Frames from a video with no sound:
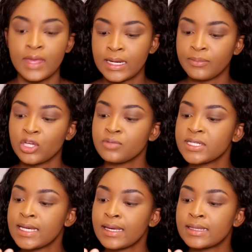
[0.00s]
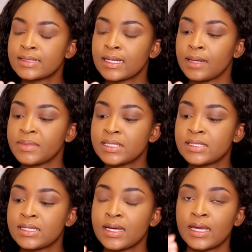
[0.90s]
Then I'm going to be taking this
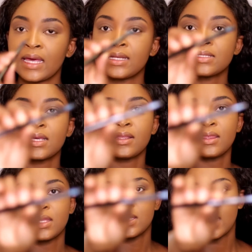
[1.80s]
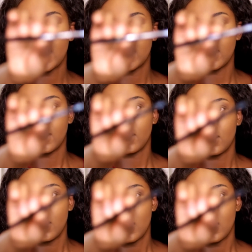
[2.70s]
Glimmersticks, and it's in the color